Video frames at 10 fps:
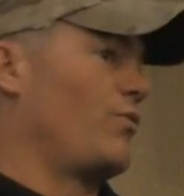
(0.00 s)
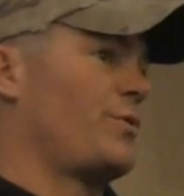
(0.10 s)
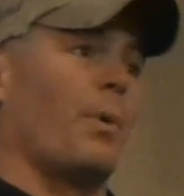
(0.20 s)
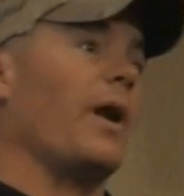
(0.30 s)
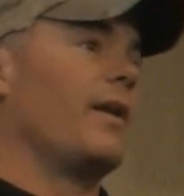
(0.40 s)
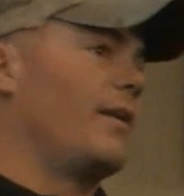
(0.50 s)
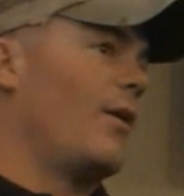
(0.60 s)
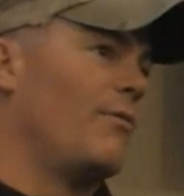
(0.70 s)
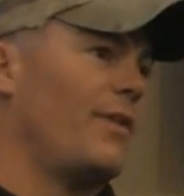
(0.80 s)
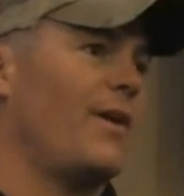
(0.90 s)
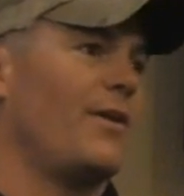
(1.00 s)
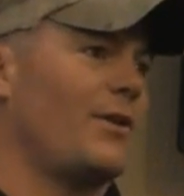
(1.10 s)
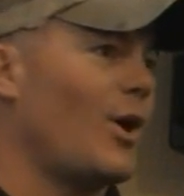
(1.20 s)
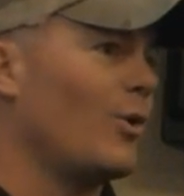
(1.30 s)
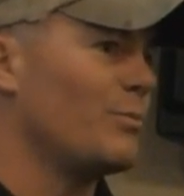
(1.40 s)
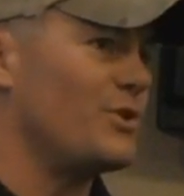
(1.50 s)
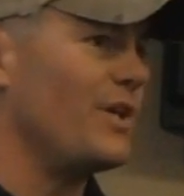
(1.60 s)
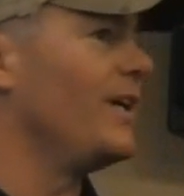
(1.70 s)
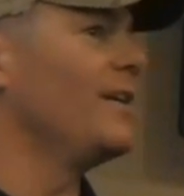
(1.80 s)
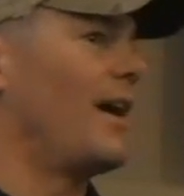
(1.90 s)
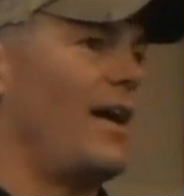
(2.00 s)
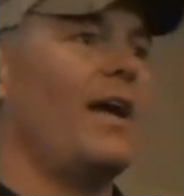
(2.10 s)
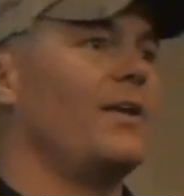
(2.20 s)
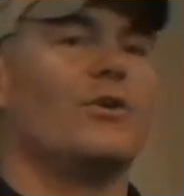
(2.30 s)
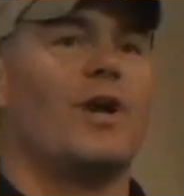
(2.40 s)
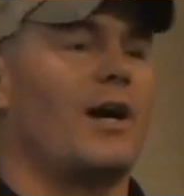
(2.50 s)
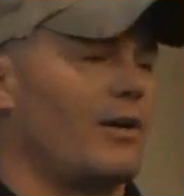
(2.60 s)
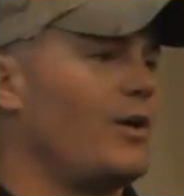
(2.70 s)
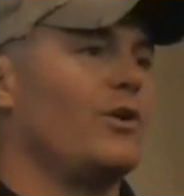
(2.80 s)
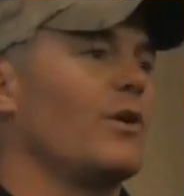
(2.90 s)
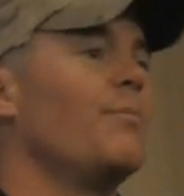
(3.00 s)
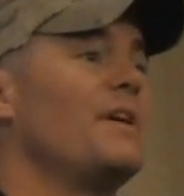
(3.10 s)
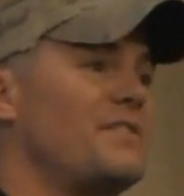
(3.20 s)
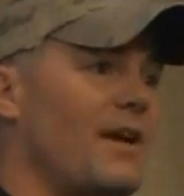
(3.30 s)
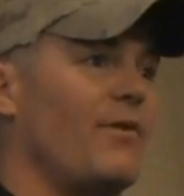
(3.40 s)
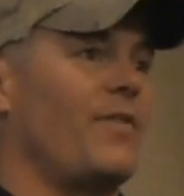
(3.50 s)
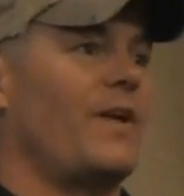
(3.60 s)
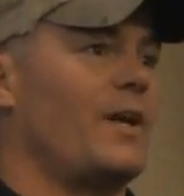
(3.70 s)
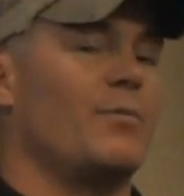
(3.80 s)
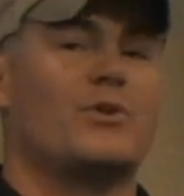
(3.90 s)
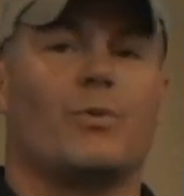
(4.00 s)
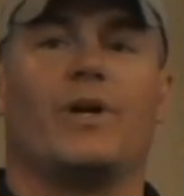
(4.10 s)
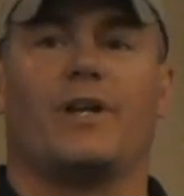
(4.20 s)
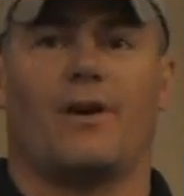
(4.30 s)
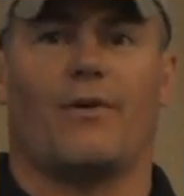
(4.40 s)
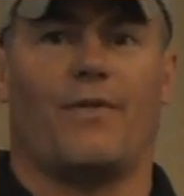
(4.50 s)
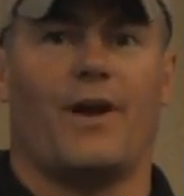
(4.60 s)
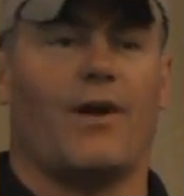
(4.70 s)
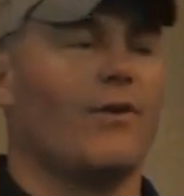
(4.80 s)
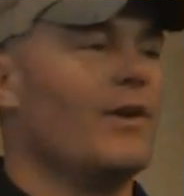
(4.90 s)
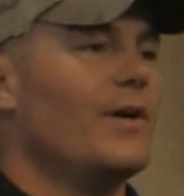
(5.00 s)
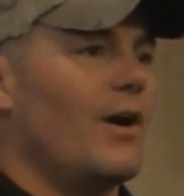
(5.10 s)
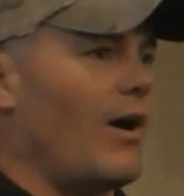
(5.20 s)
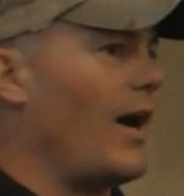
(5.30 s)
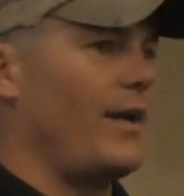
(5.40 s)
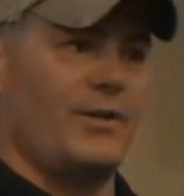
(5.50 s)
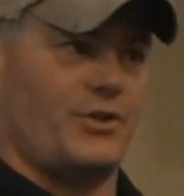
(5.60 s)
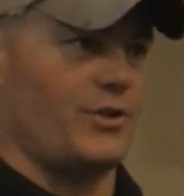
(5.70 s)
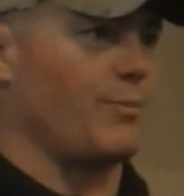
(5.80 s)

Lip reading: in sprinting over there to the Coke machine. And you're gonna miss everything in between here and there. All right, it